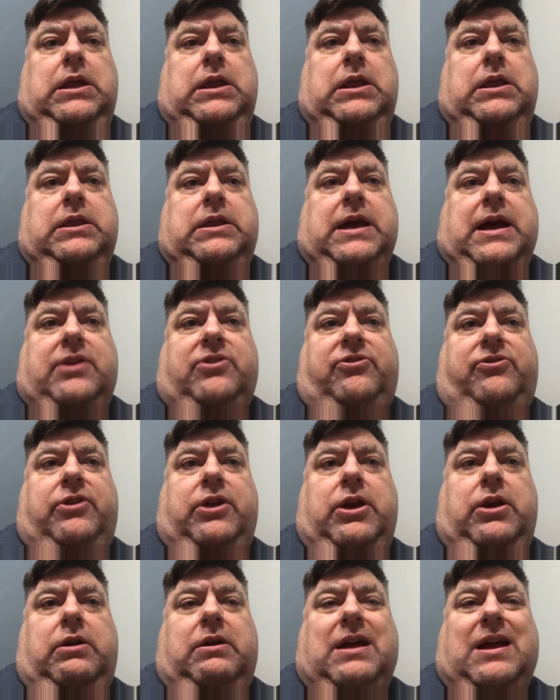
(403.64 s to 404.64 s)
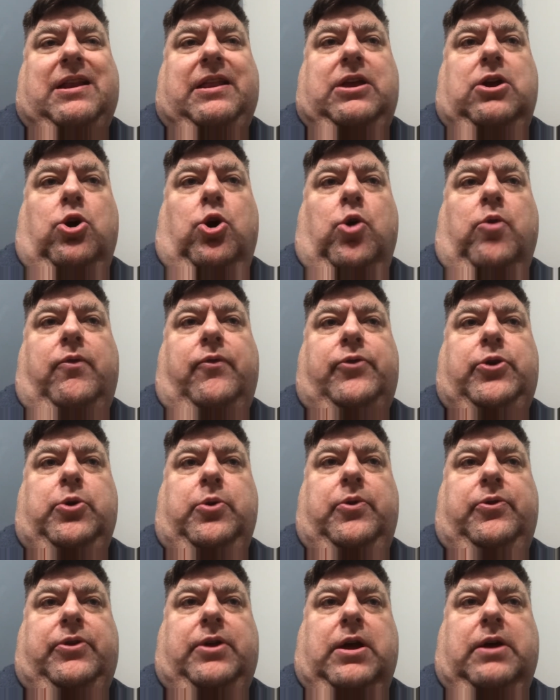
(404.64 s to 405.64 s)
that's the kind of the
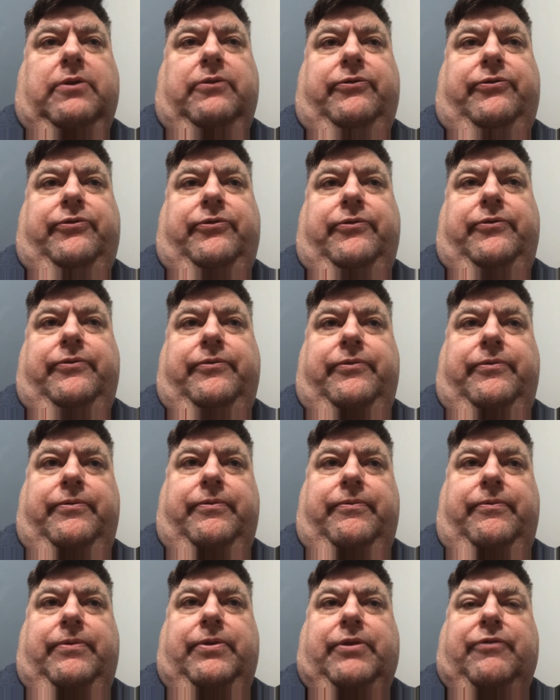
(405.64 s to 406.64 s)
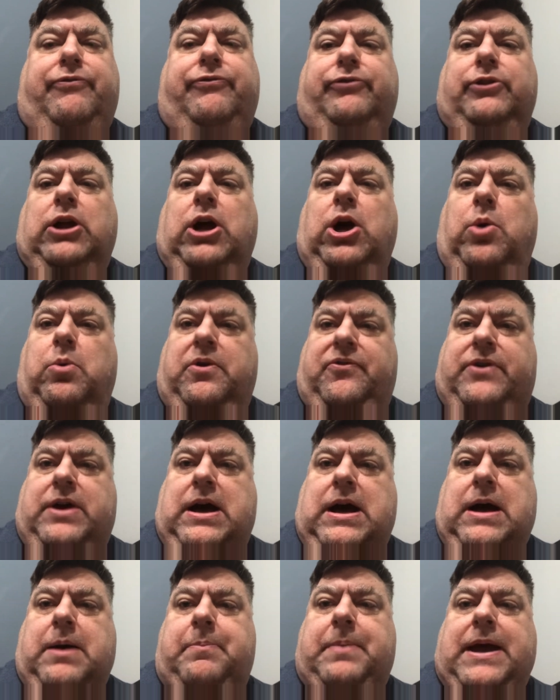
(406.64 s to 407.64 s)
overview of the flow of
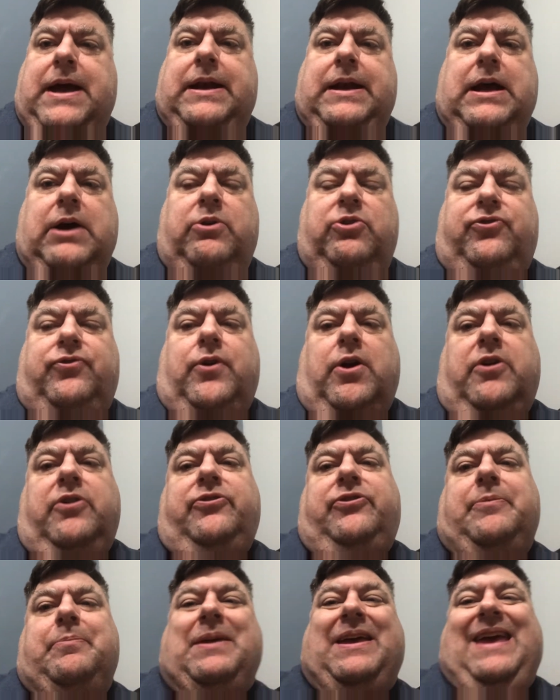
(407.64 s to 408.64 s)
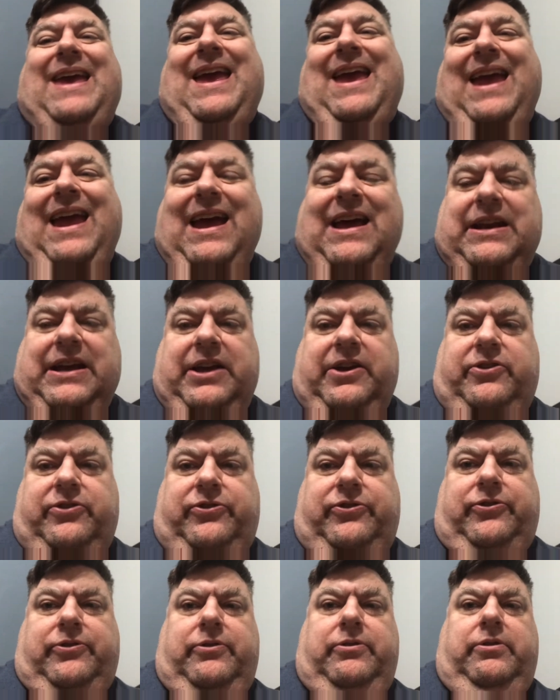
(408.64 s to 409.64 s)
combat. Now, as far as the
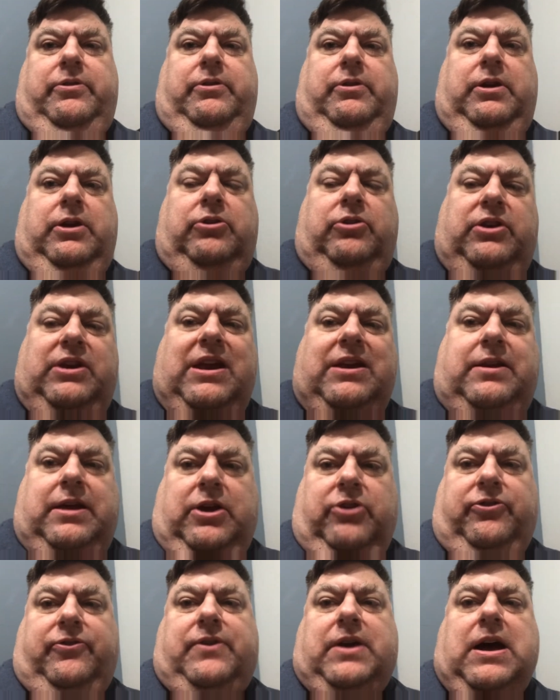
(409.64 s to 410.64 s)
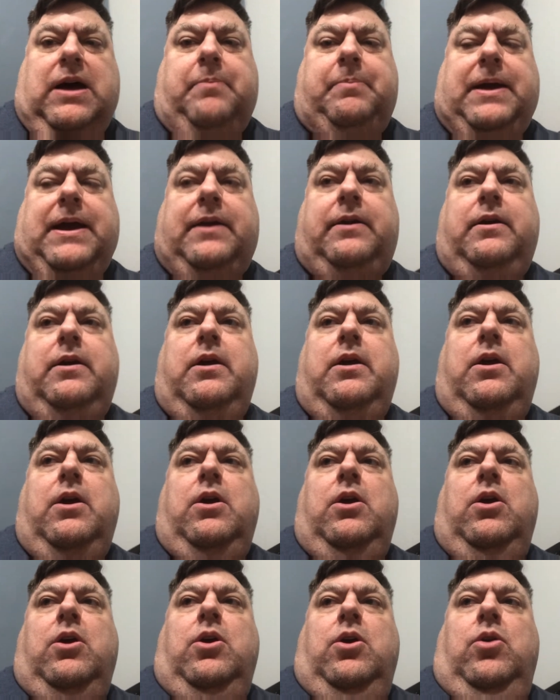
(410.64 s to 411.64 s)
mechanics and details of combat,
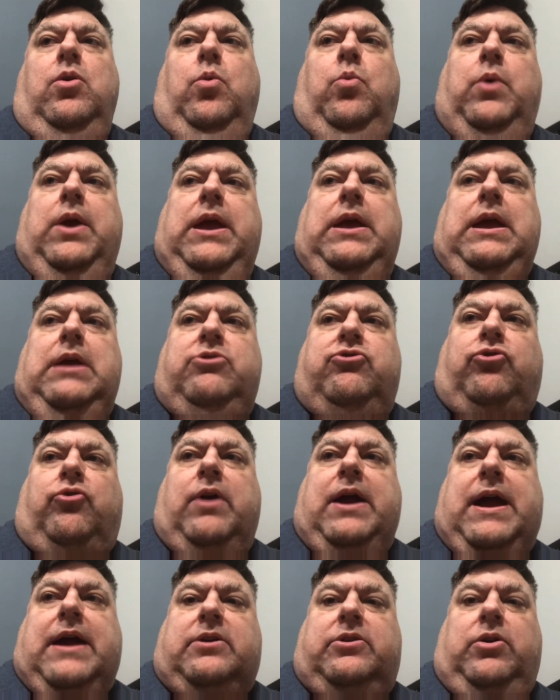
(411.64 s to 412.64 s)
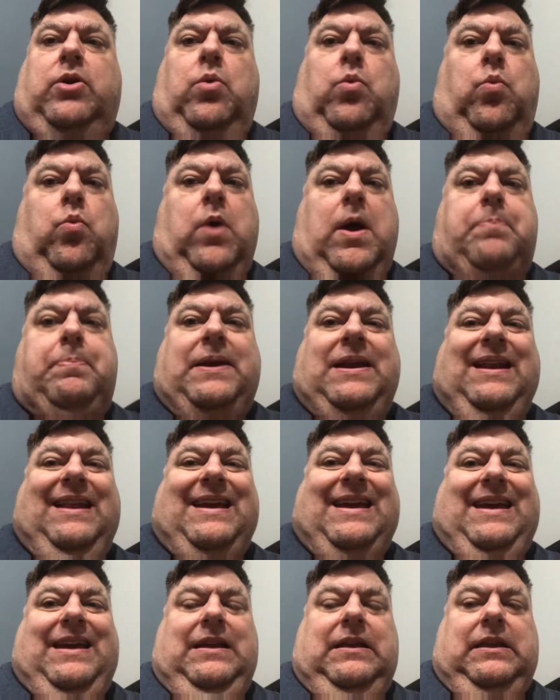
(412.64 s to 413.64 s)
we tracked weapon
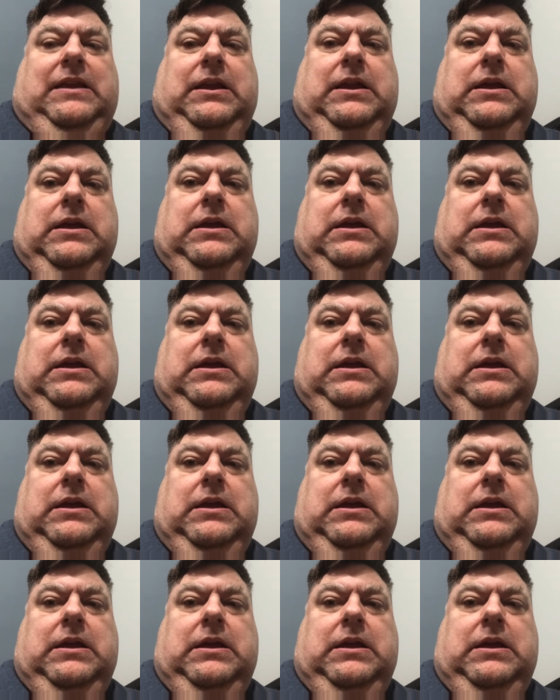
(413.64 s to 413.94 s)
length